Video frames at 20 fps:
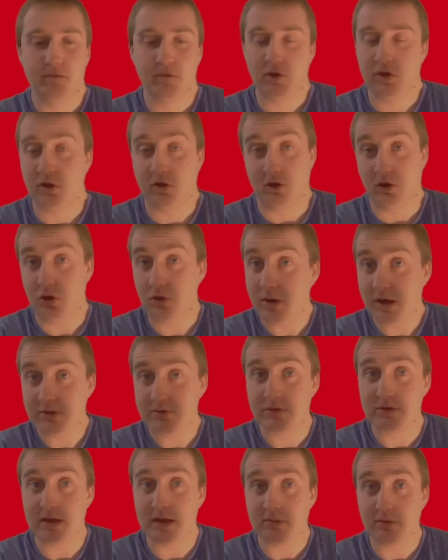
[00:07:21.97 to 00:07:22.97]
The U.S.
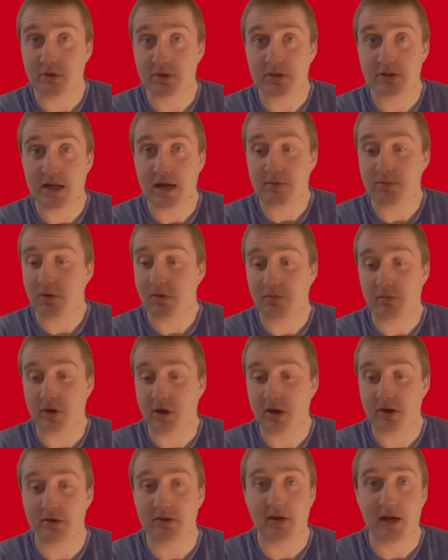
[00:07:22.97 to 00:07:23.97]
was able to stop them, but
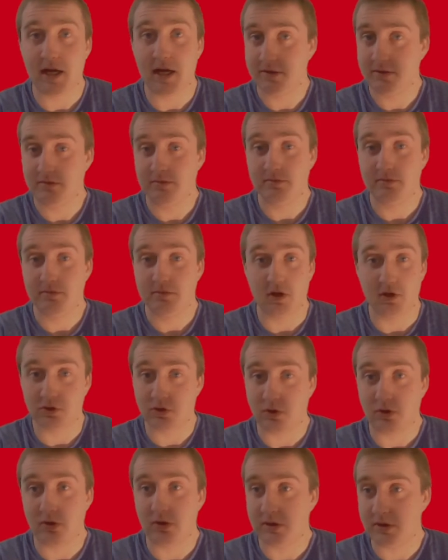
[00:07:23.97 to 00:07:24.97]
other than that, they're
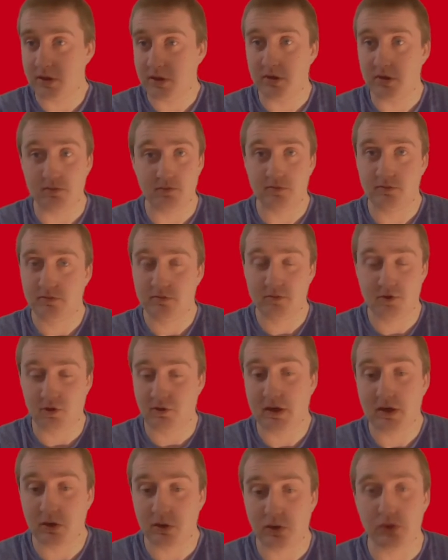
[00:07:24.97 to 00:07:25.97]
scoring, you know,
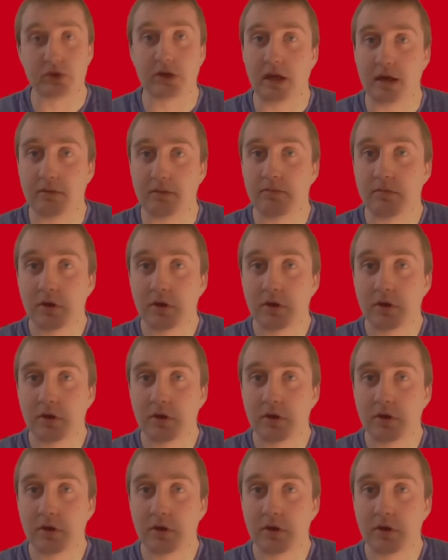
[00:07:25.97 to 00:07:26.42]
3 goals a game.